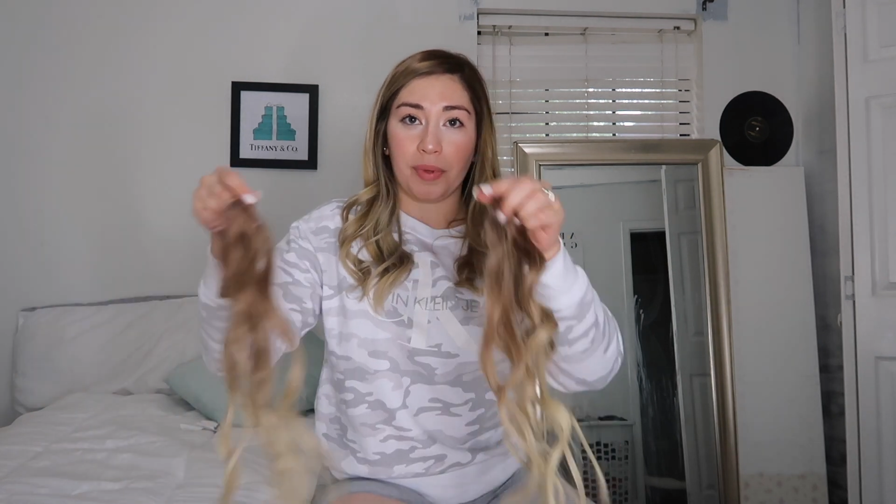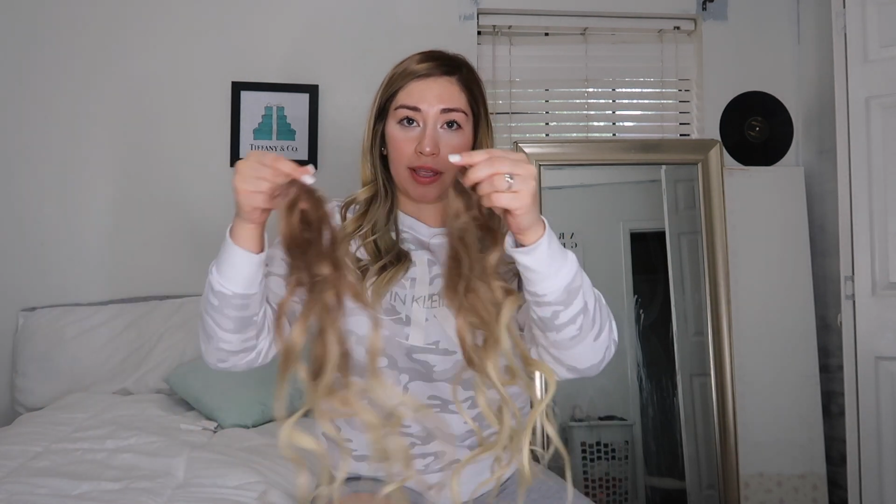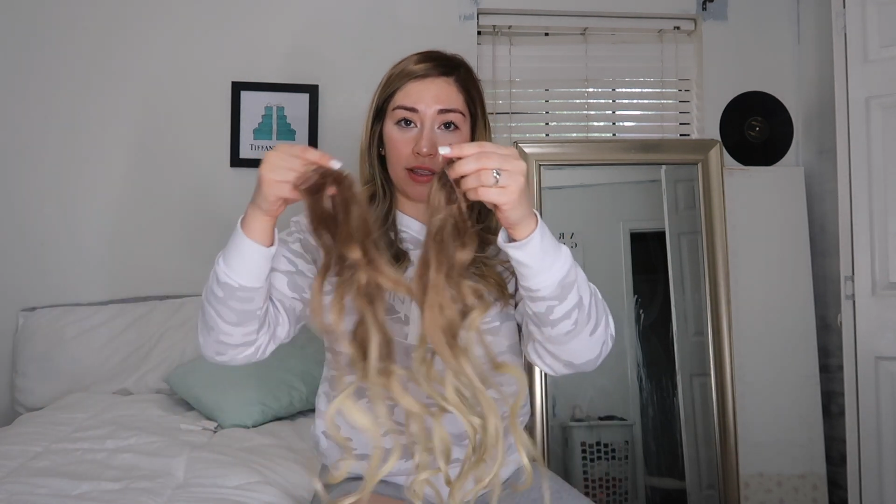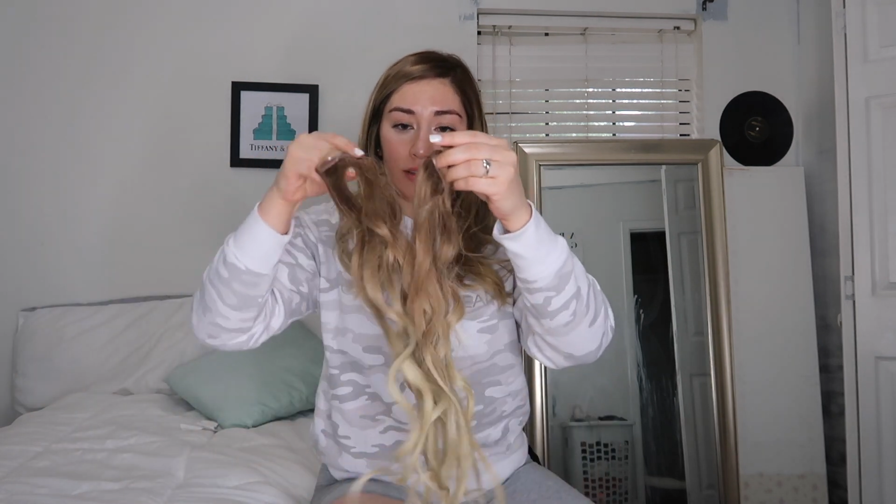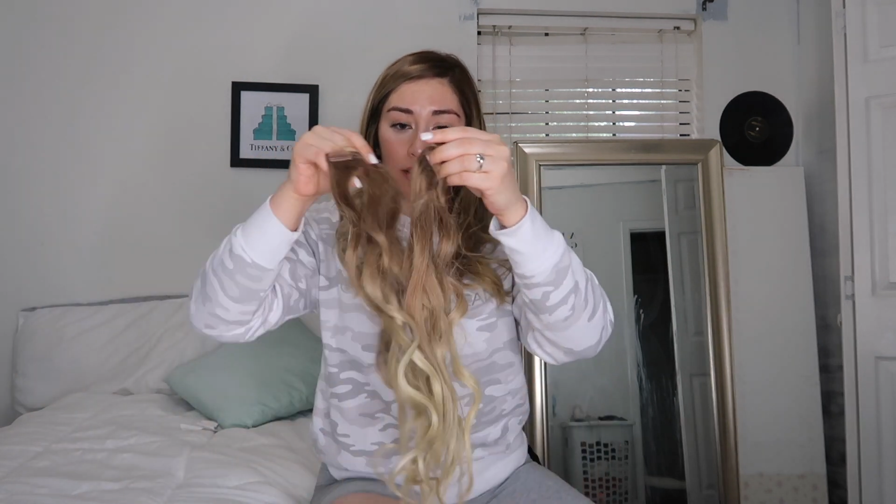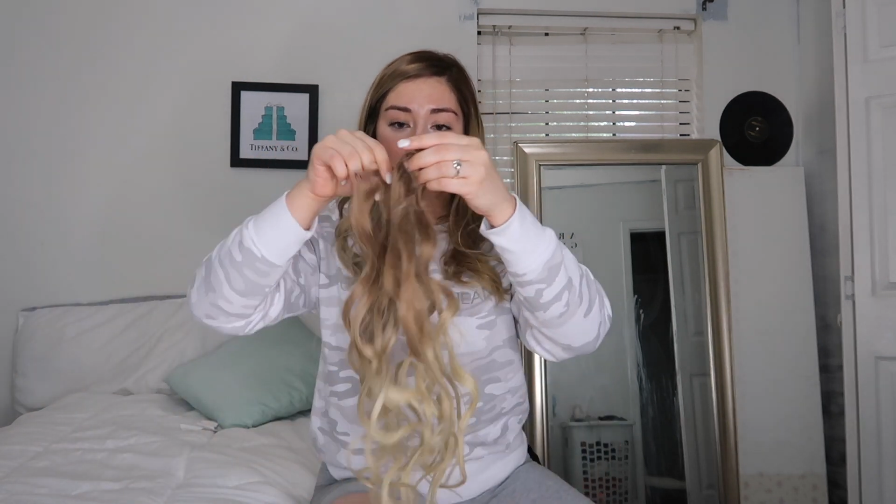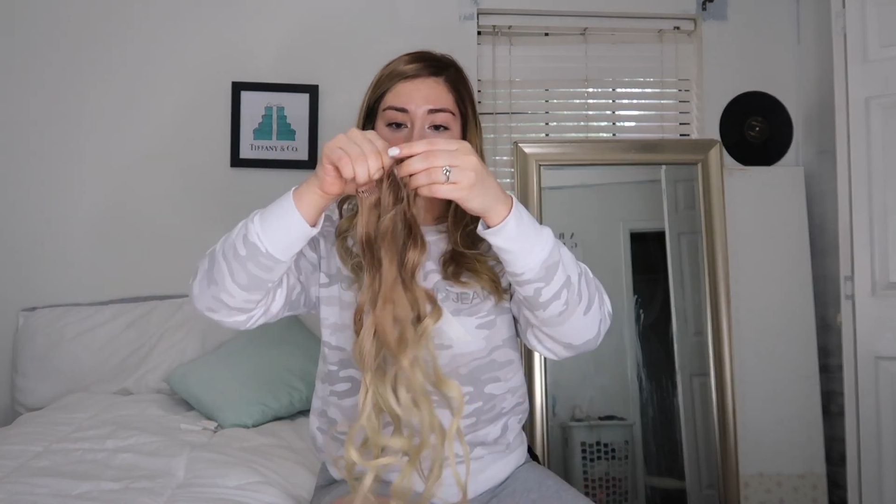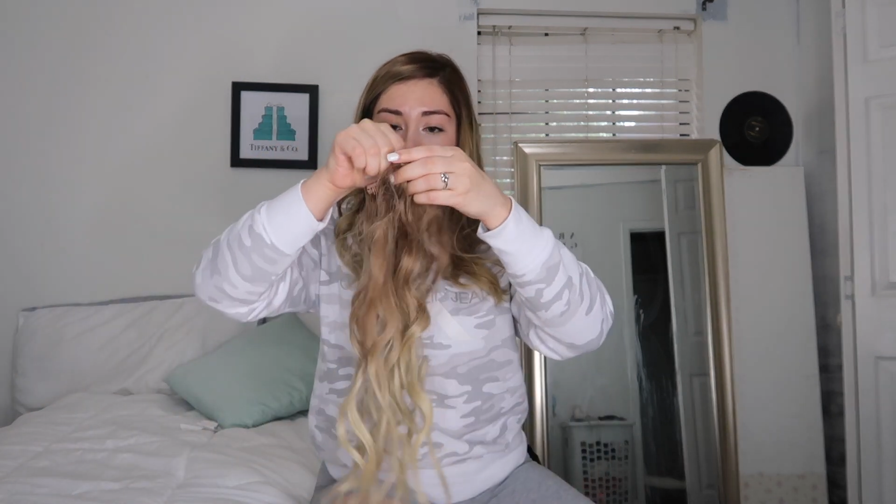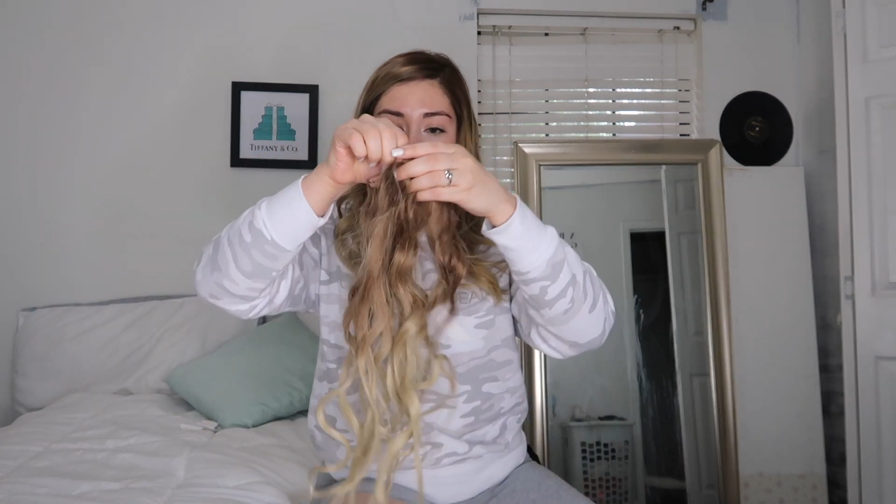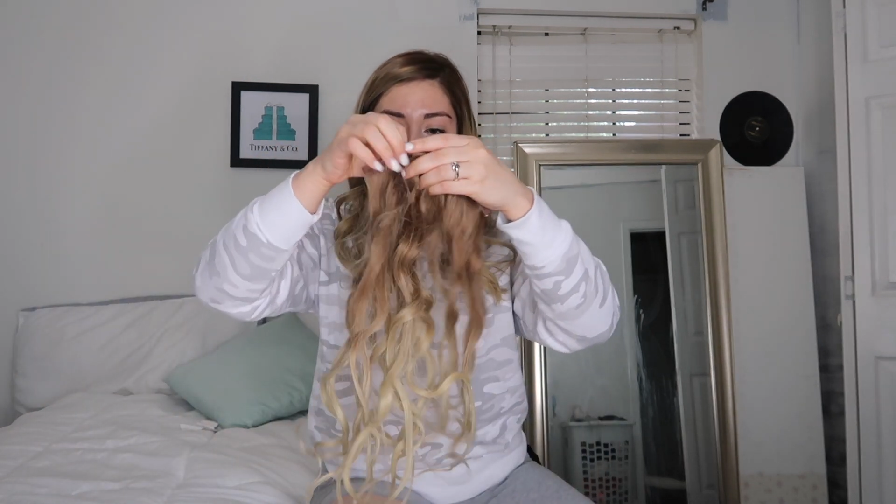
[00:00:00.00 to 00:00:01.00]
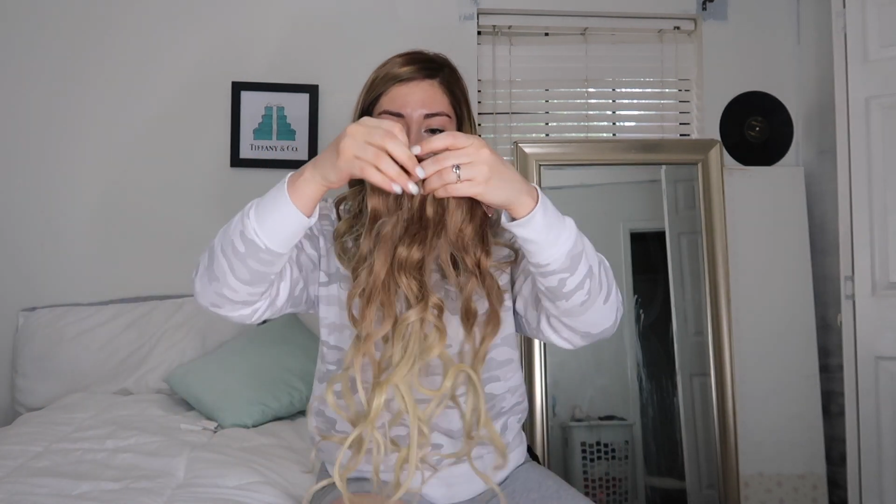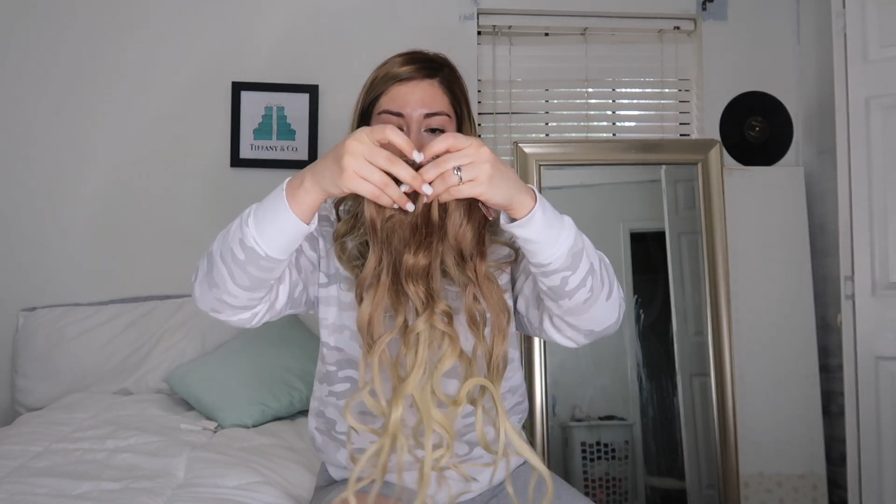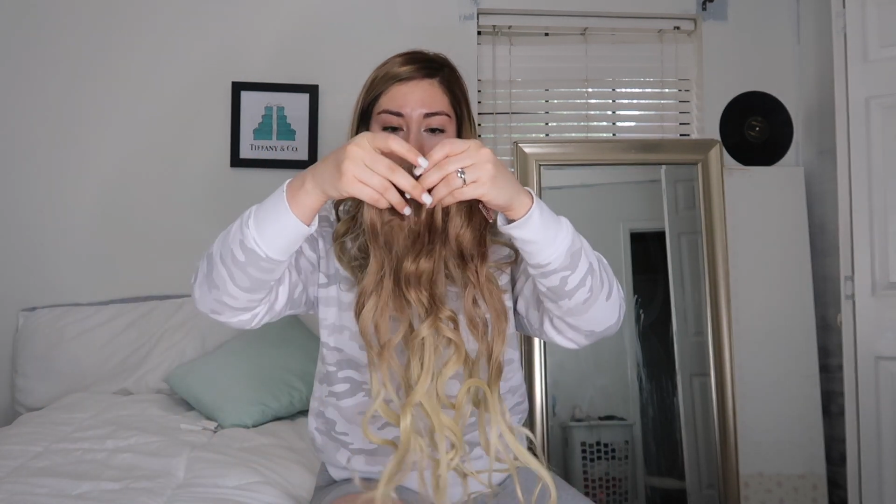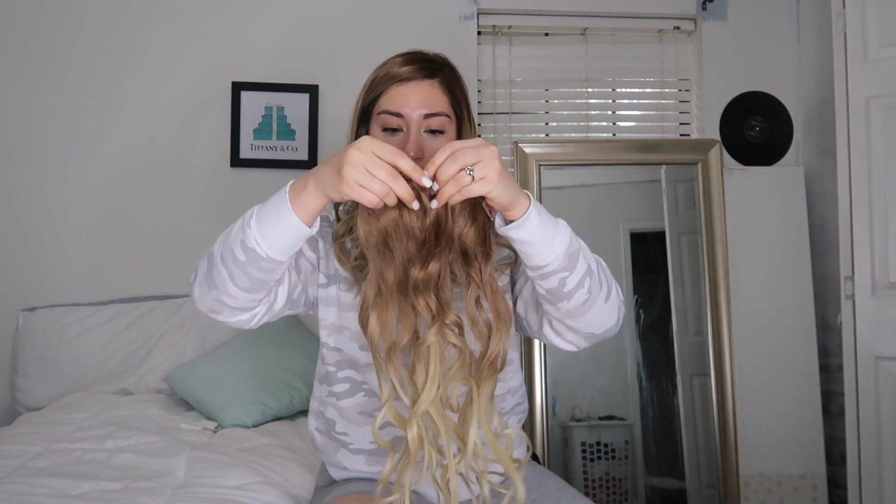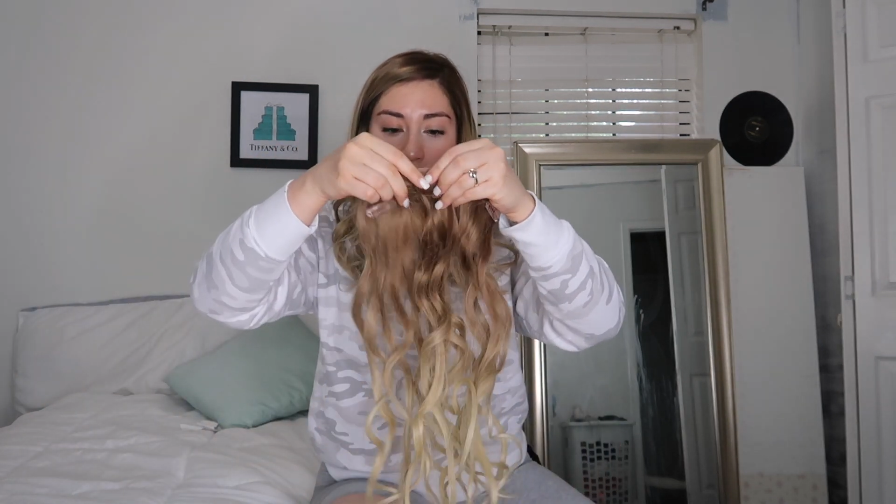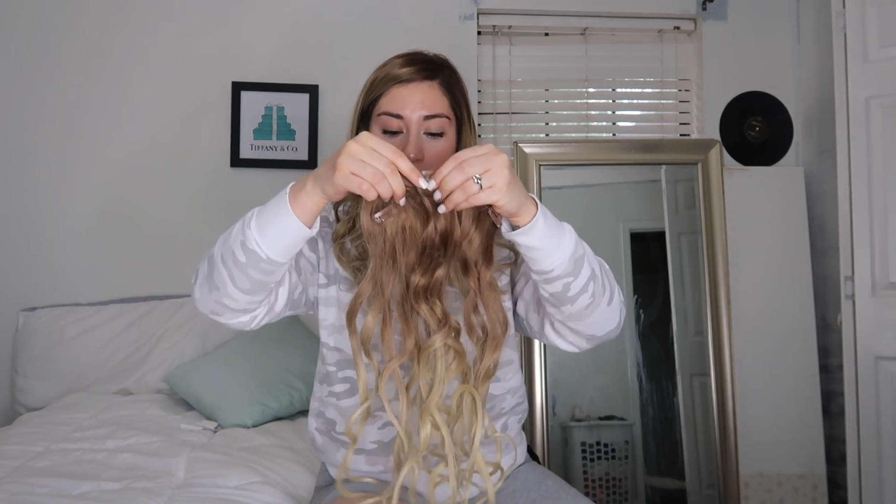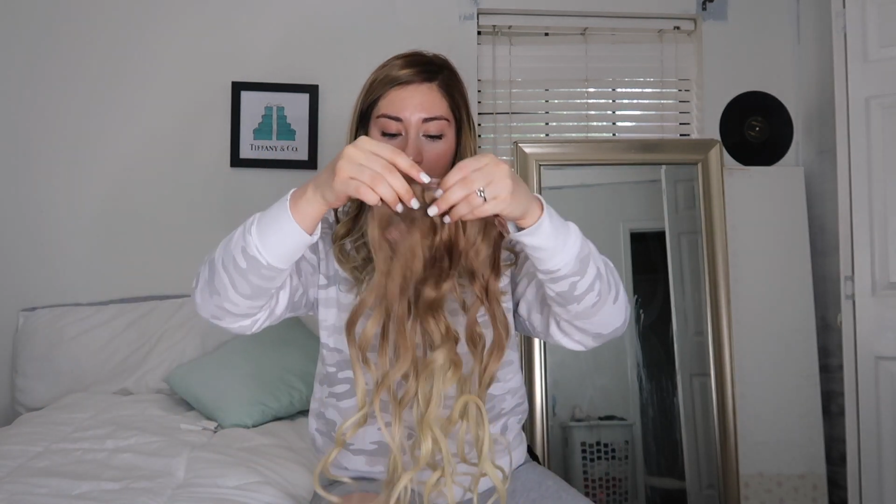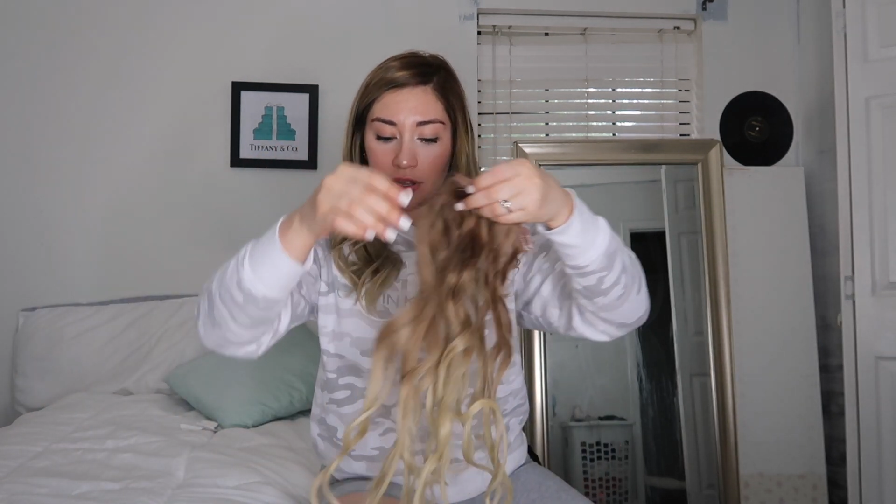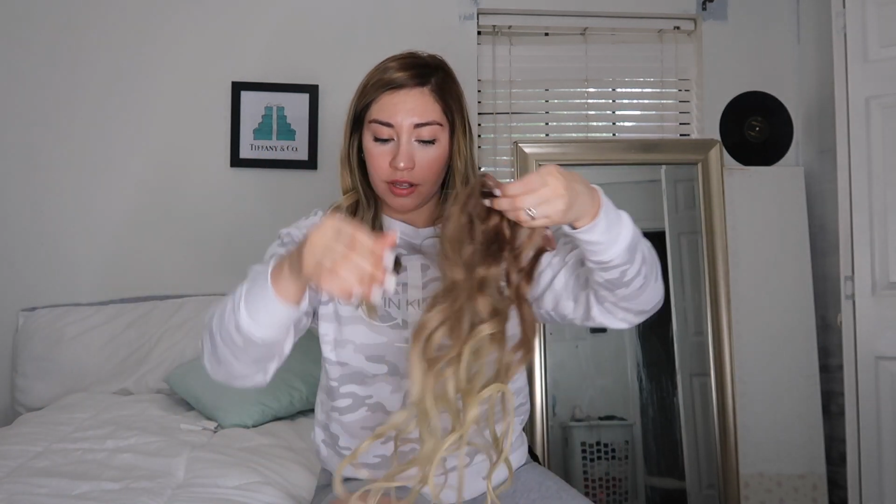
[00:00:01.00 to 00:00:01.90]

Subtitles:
my extensions in there.